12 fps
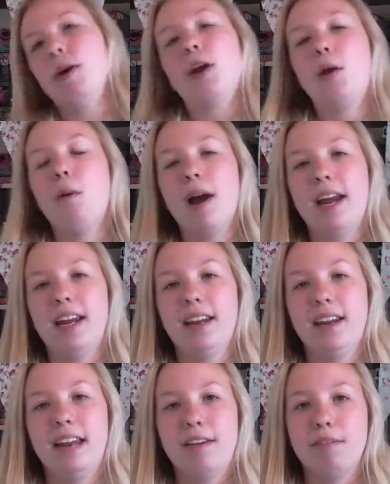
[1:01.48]
book, who I
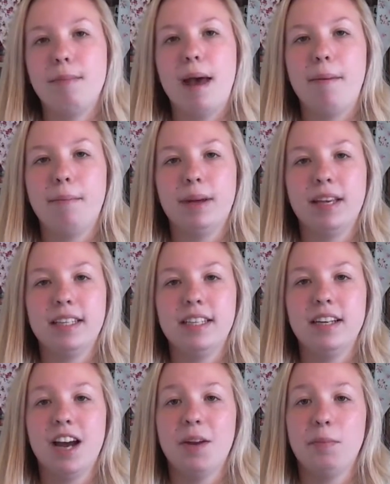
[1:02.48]
never met because he
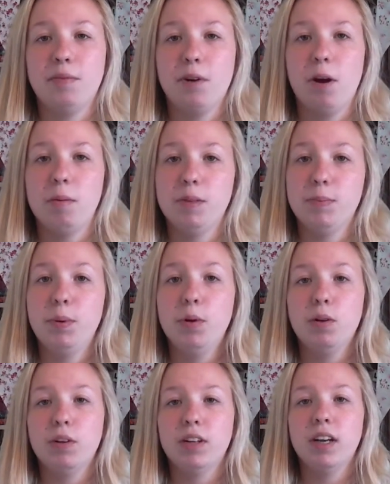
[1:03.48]
died before I was
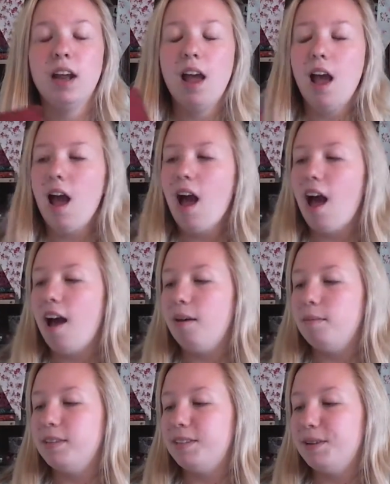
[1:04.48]
born,
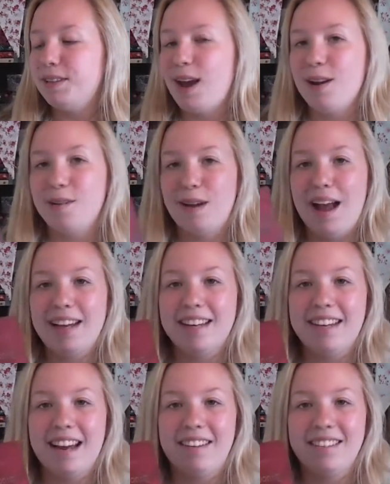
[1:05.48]
so it's kind of
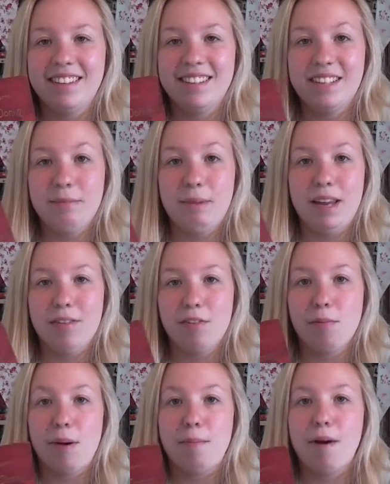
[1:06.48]
handed down to me
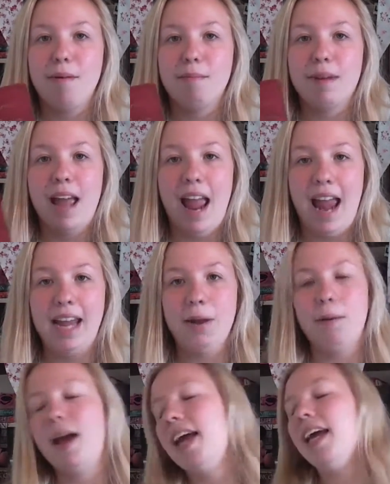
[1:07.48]
from my mum
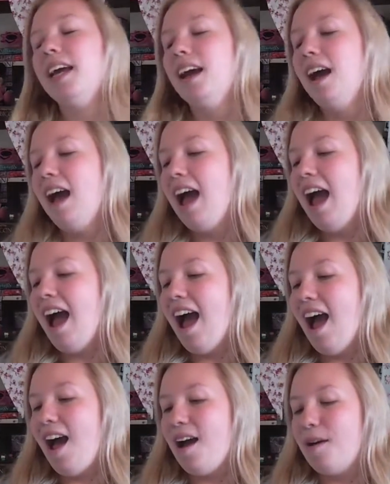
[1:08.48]
anyway,
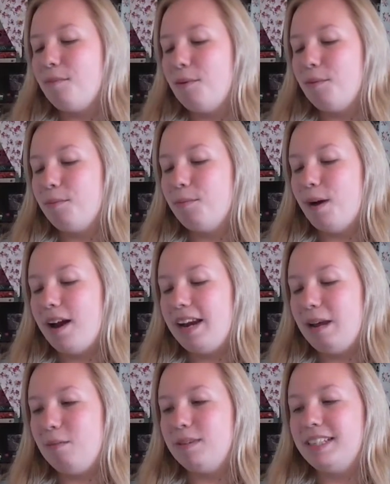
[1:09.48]
but
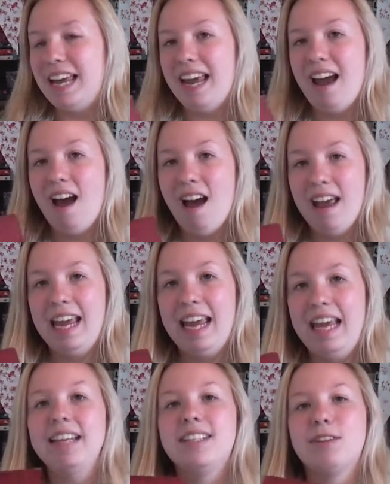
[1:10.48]
it was
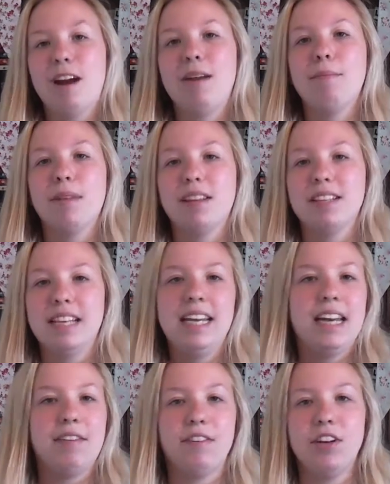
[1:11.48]
his grandmother's. He
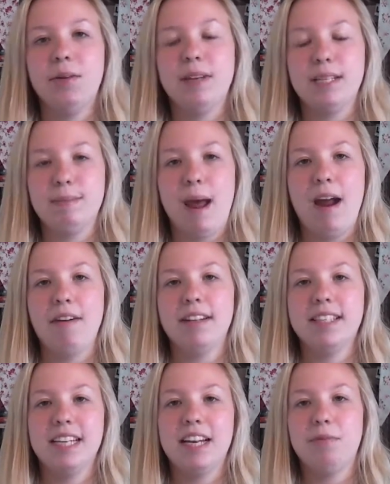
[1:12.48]
never knew his
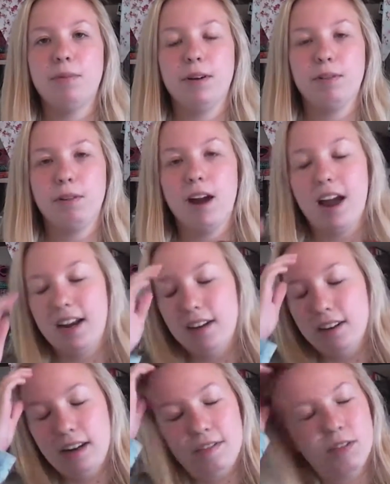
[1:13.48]
parents. He lived
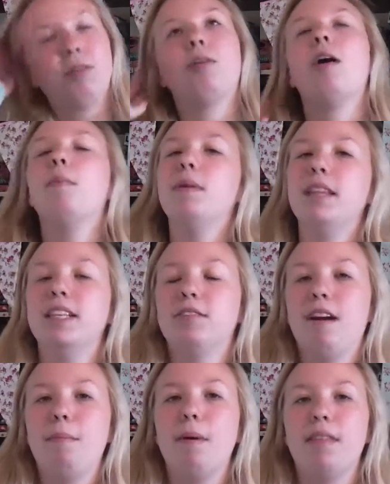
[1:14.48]
and grew up with his
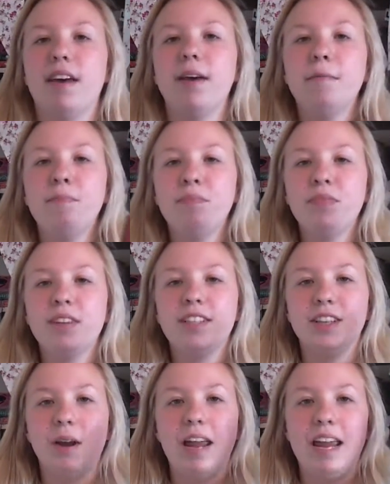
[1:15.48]
grandmother,
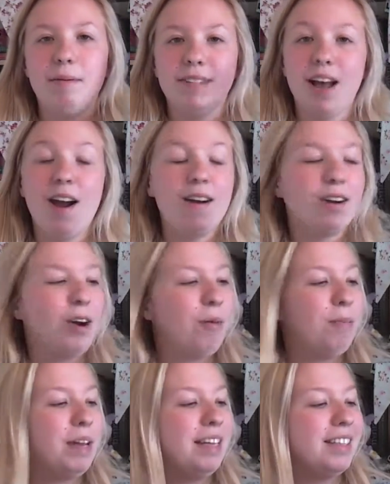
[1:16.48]
so it was her
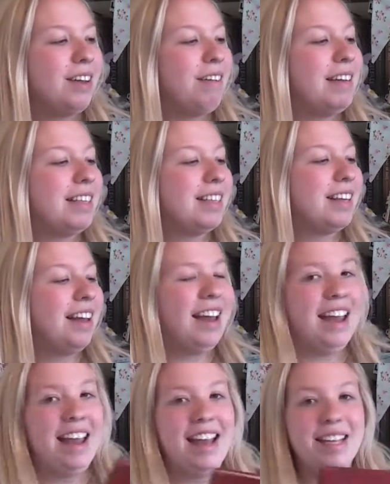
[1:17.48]
copy, so
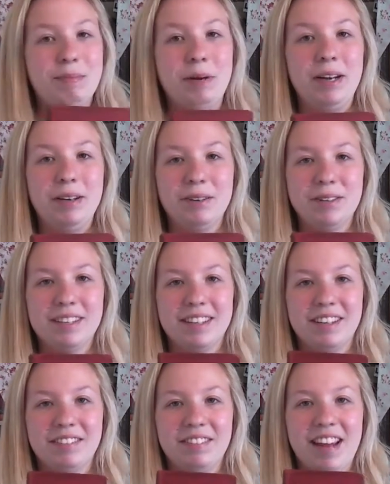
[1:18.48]
it's pretty
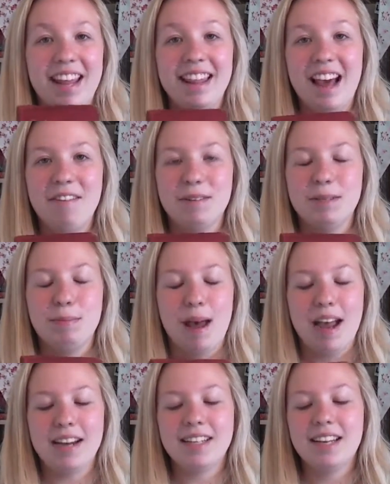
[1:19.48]
awesome in that
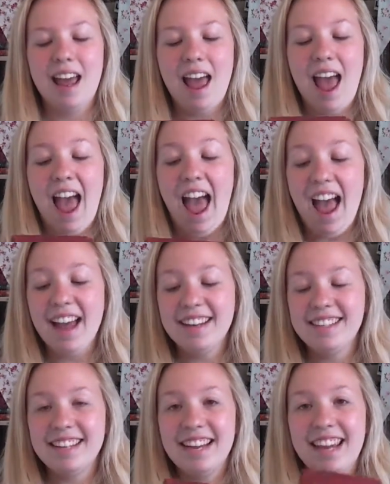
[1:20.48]
respect.
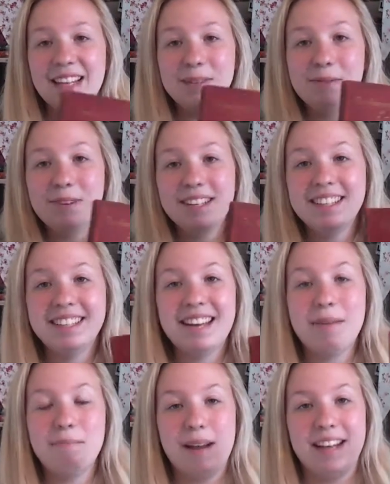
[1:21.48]
And it gets one
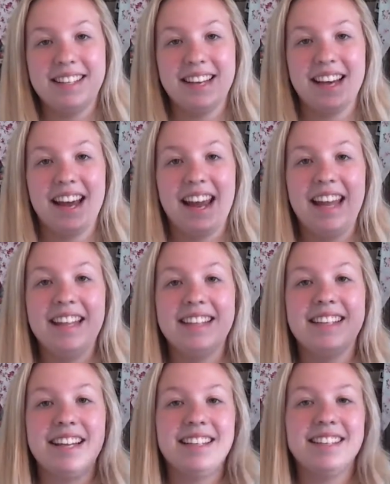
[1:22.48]
step better in the
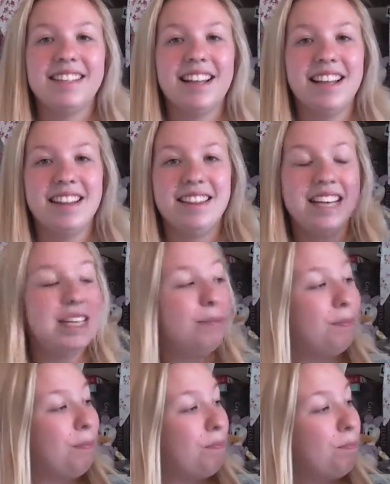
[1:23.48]
sense that this
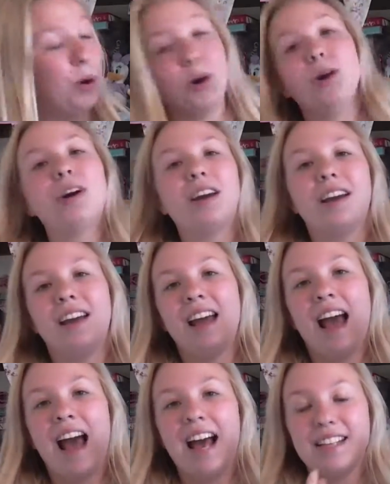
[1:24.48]
book,
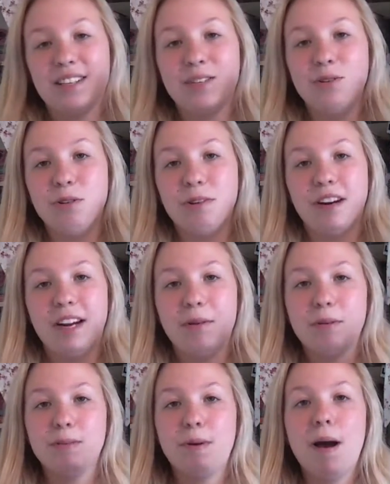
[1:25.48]
as a story,
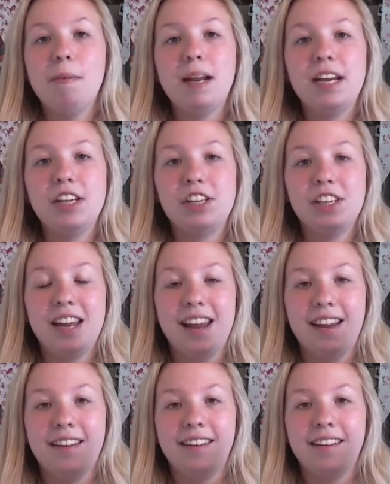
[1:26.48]
was published
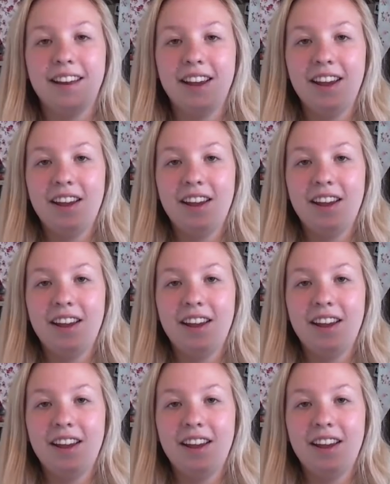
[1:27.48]
in